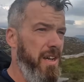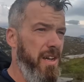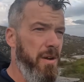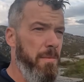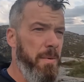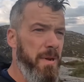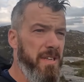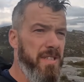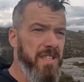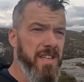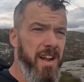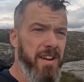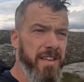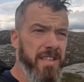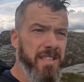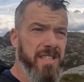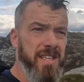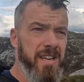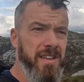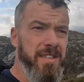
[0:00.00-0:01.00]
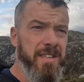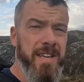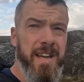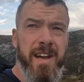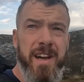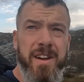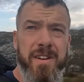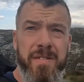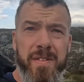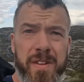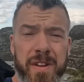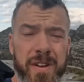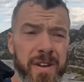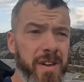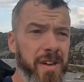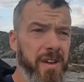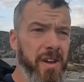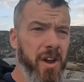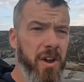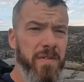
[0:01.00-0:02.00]
It'll be a stunning sunset over
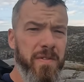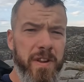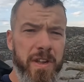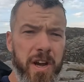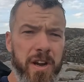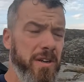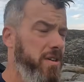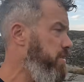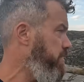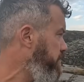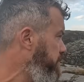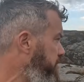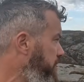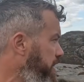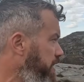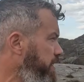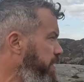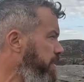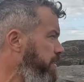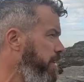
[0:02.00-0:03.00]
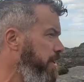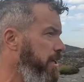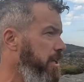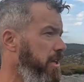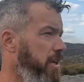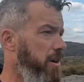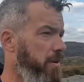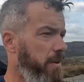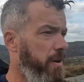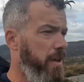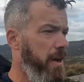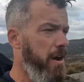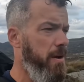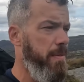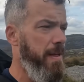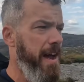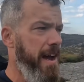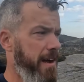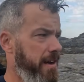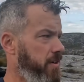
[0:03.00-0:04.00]
the ocean, so I'm going to go
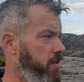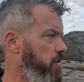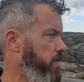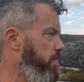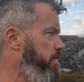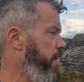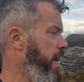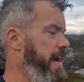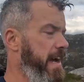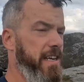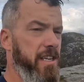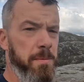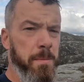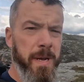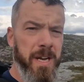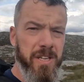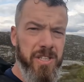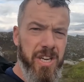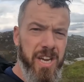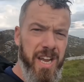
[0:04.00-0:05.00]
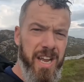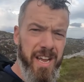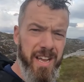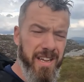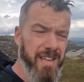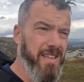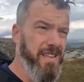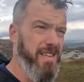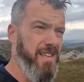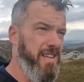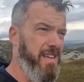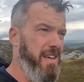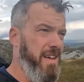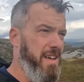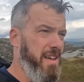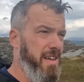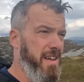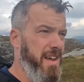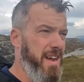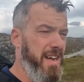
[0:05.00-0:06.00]
with that. I've got a flattish pitch here.
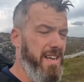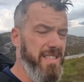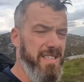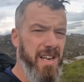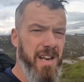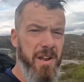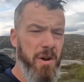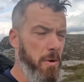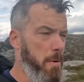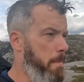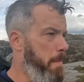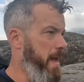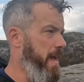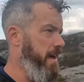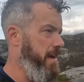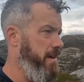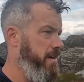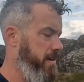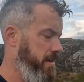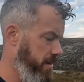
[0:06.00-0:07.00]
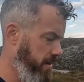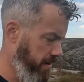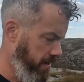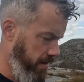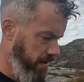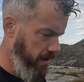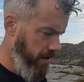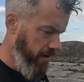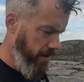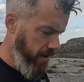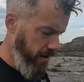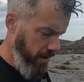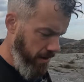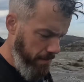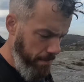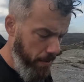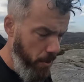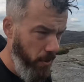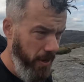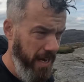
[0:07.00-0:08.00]
It's a little bit
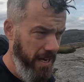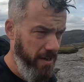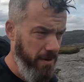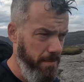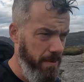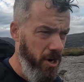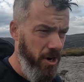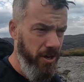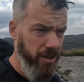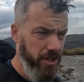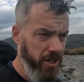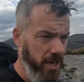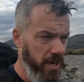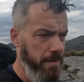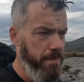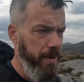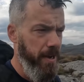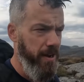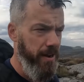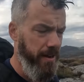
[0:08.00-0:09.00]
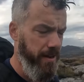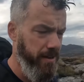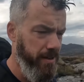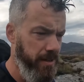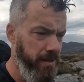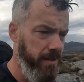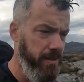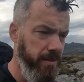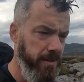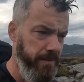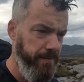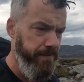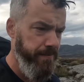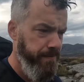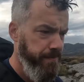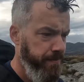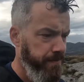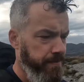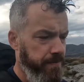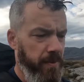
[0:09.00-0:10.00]
boggy and marshy, but
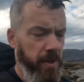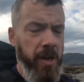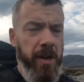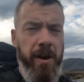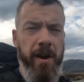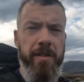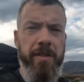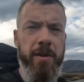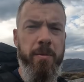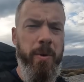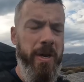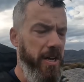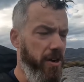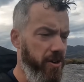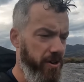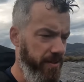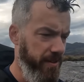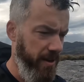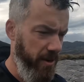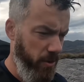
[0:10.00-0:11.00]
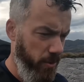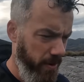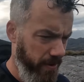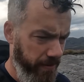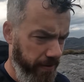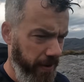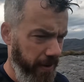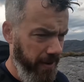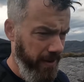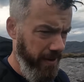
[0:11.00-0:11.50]
nothing we can't deal with.